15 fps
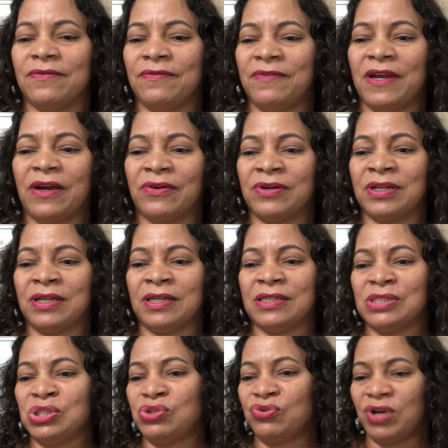very
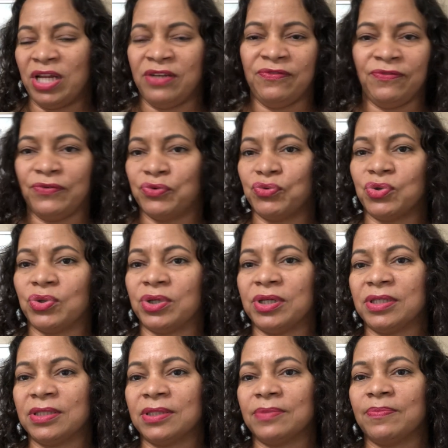
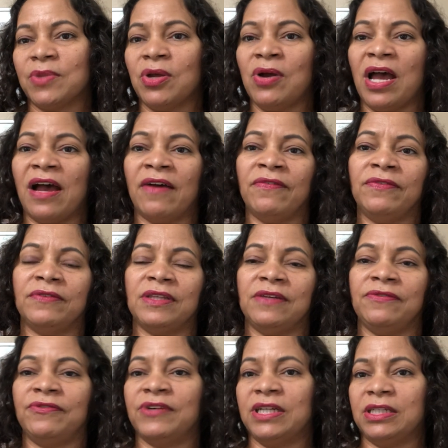straightforward. You have the
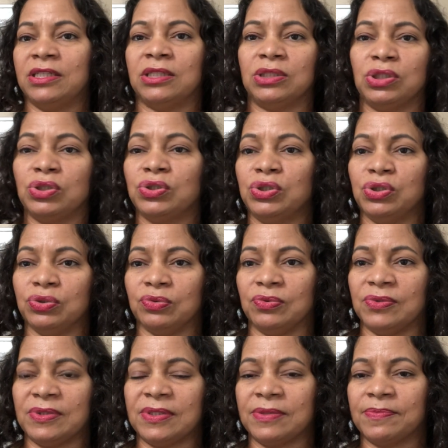freedom to
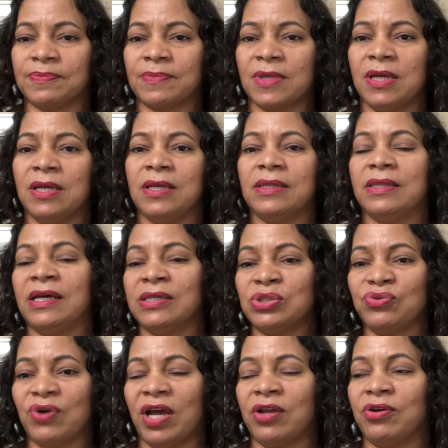choose. That's
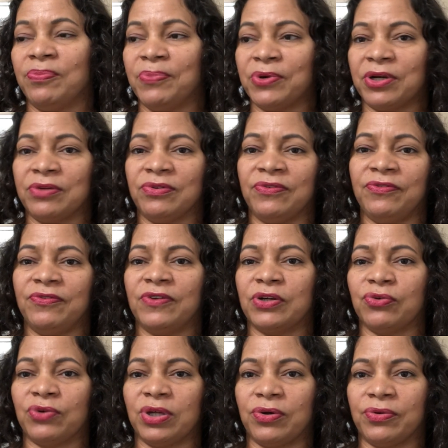why you're born with free
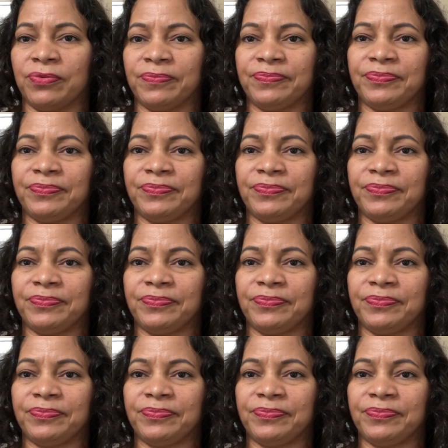will.